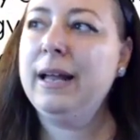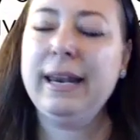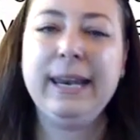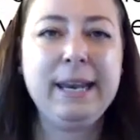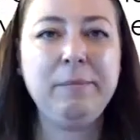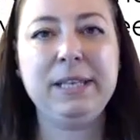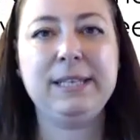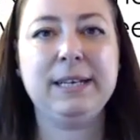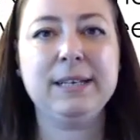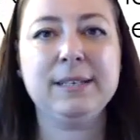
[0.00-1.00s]

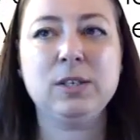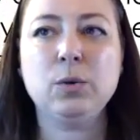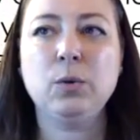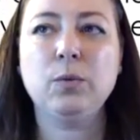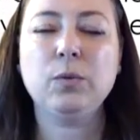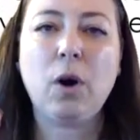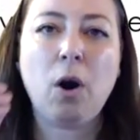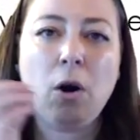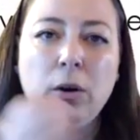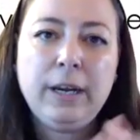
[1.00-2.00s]
limits us to
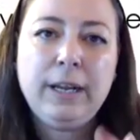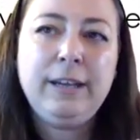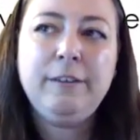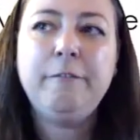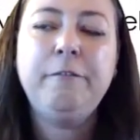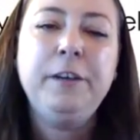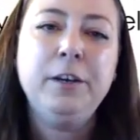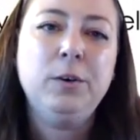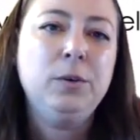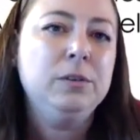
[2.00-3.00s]
only
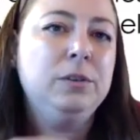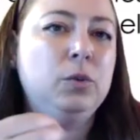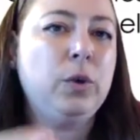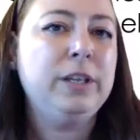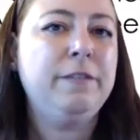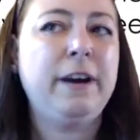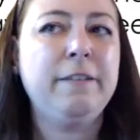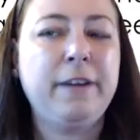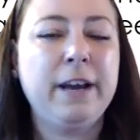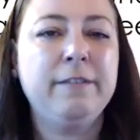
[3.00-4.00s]
feel the
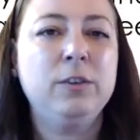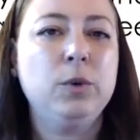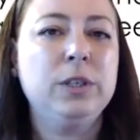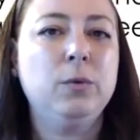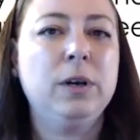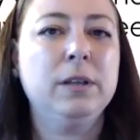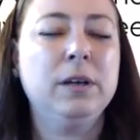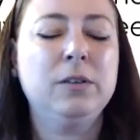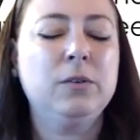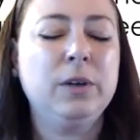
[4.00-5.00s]
25.5 and
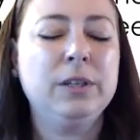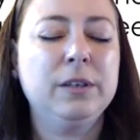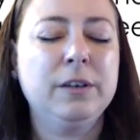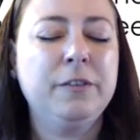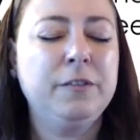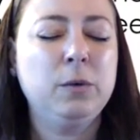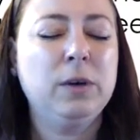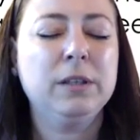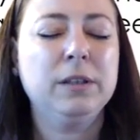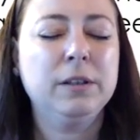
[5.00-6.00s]

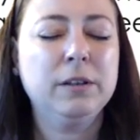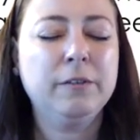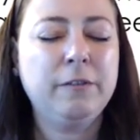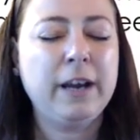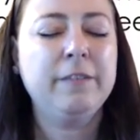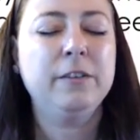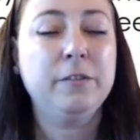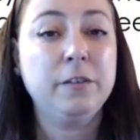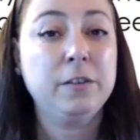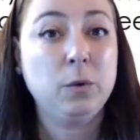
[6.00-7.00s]
51.5 and
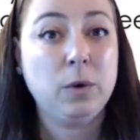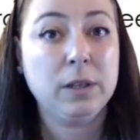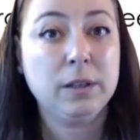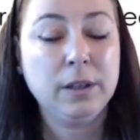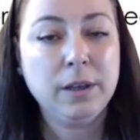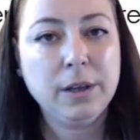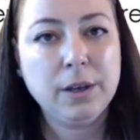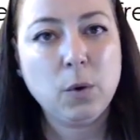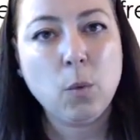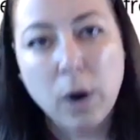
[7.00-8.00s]

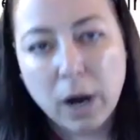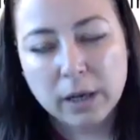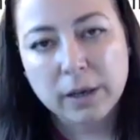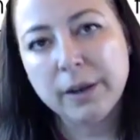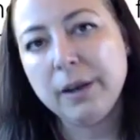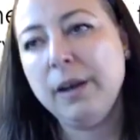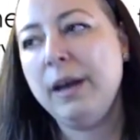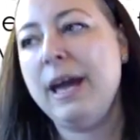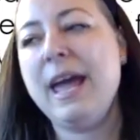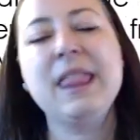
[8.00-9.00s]
51.1
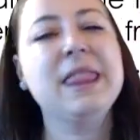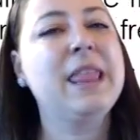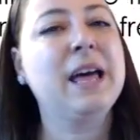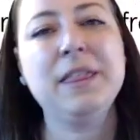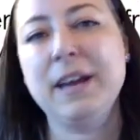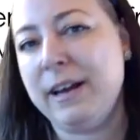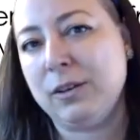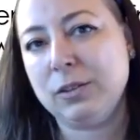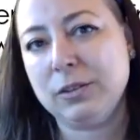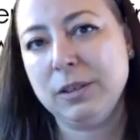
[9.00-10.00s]
and nothing
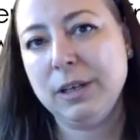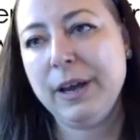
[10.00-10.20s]
else.